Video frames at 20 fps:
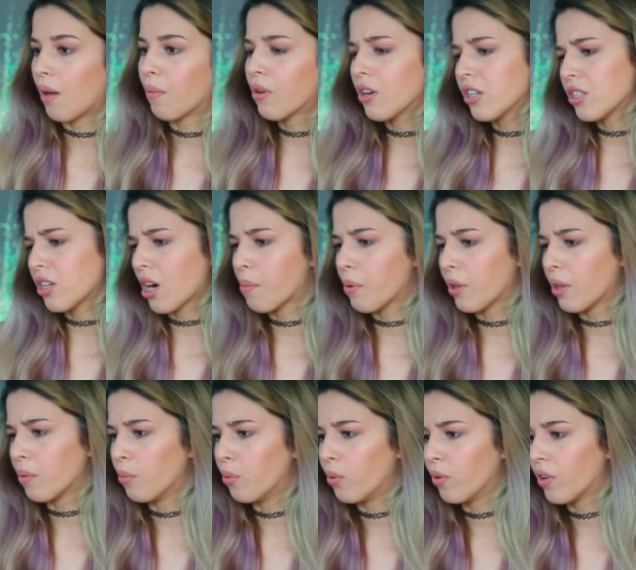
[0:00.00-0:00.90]
I'm going to talk about
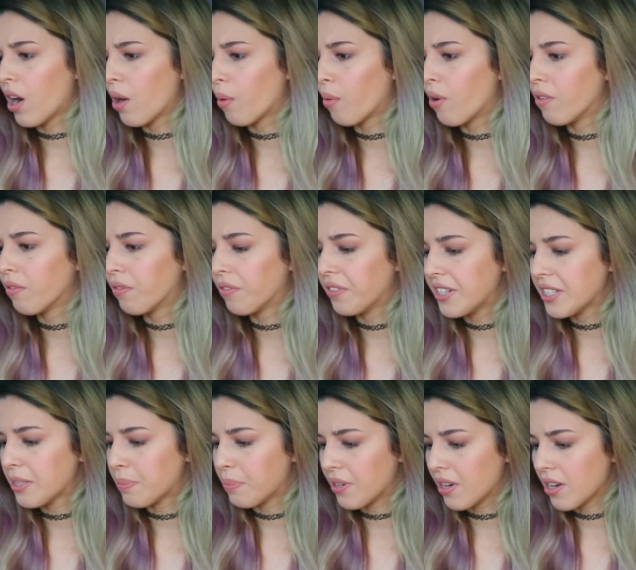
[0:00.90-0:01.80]
the Murad one
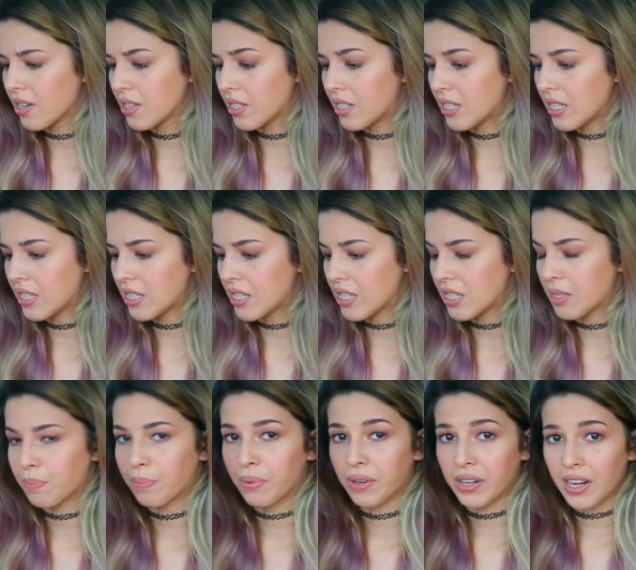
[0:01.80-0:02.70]
first because this
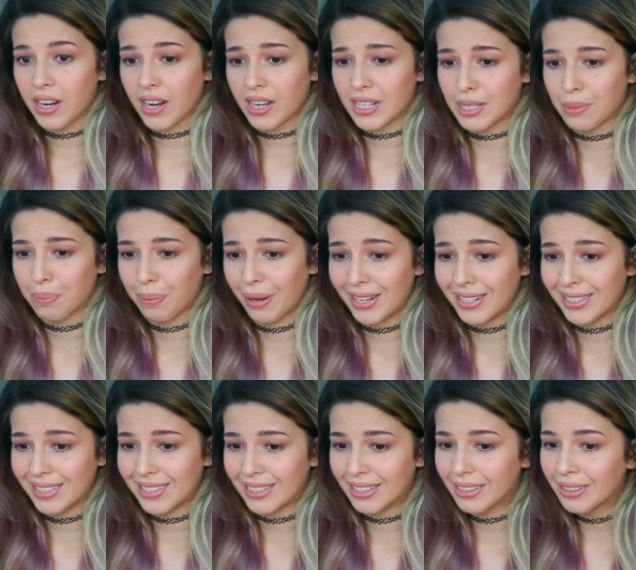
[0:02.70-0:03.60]
is pretty
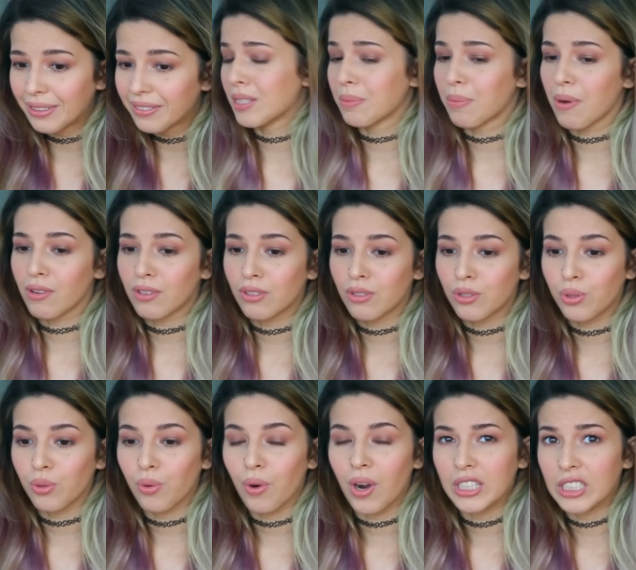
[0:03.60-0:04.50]
expensive. It's about
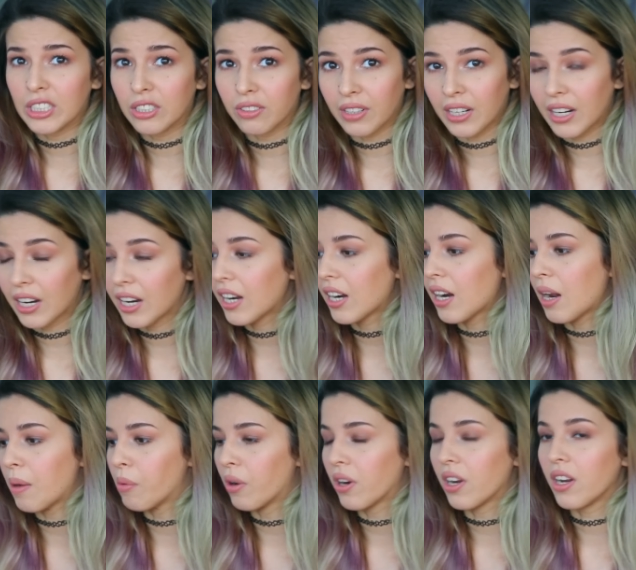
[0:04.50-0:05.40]
200 ringgit.
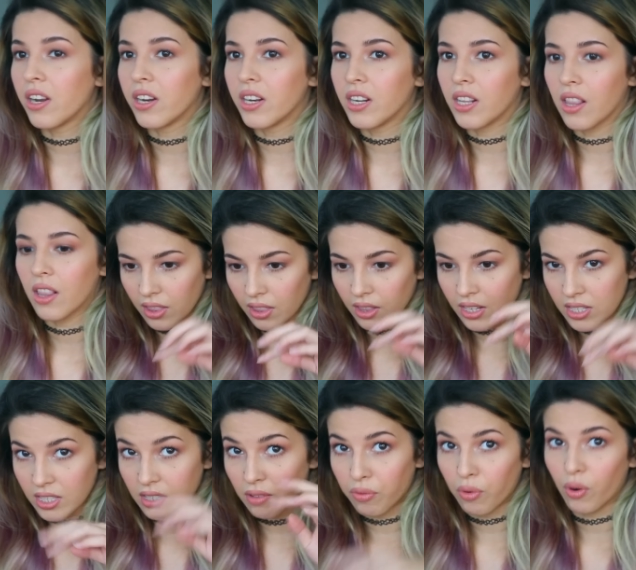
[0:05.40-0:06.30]
I bought it in the
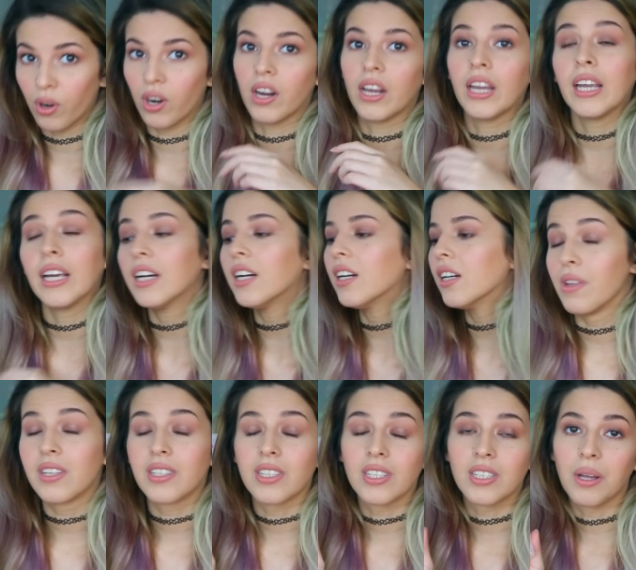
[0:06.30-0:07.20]
Sephora here.
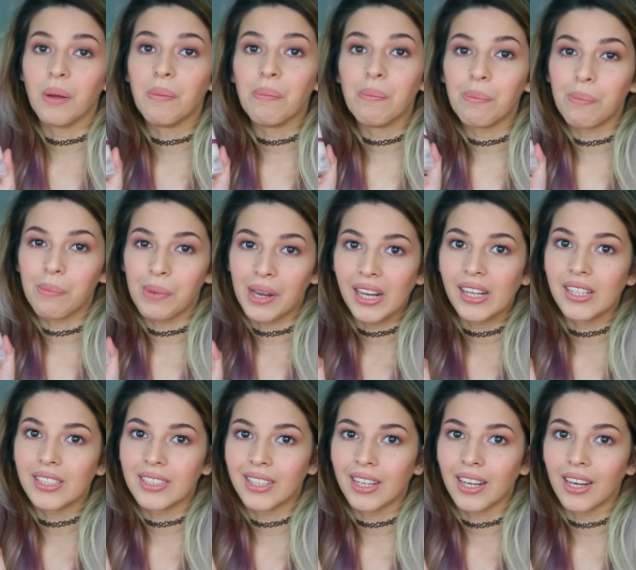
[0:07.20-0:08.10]
This is
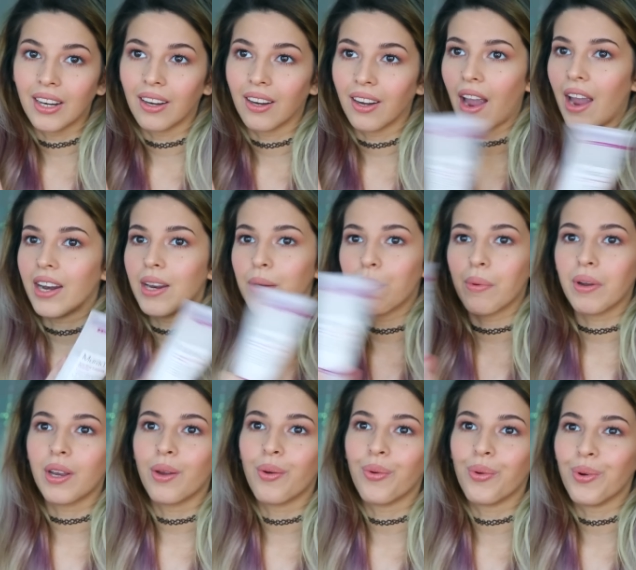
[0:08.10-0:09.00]
amazing.
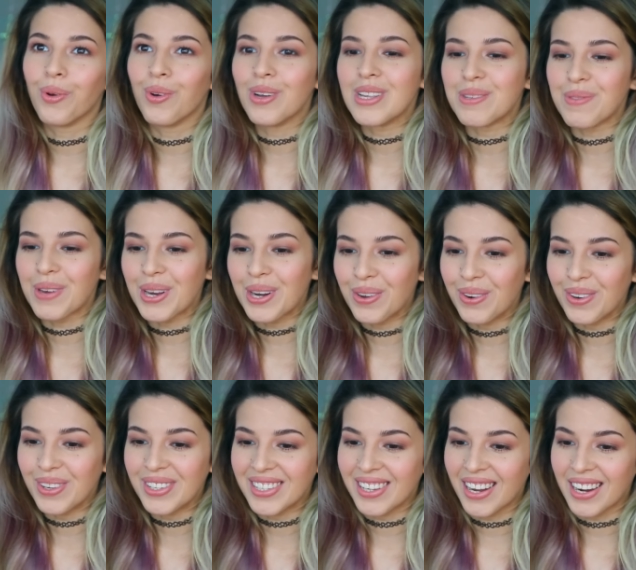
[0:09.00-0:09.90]
Anybody who knows me
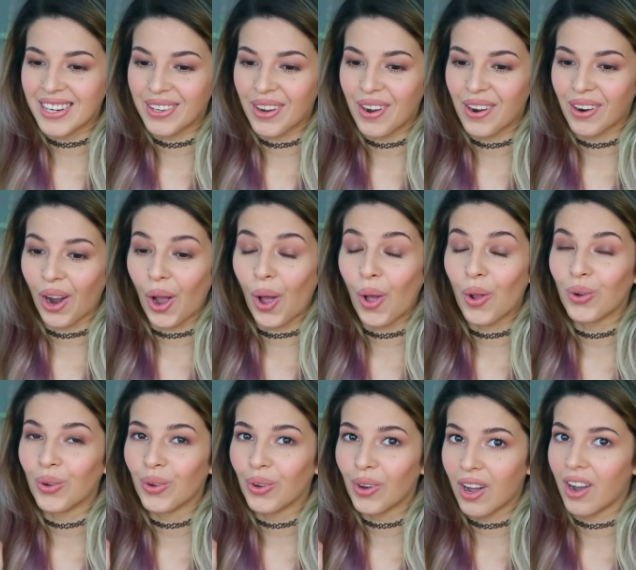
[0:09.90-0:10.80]
knows that I talk a
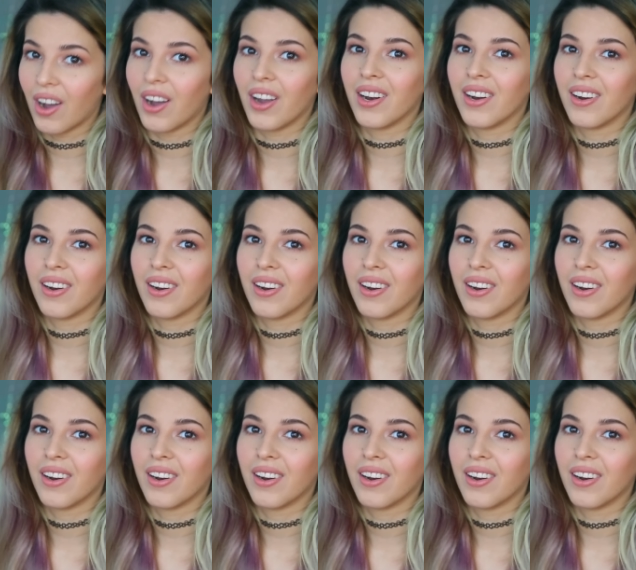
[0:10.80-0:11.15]
lot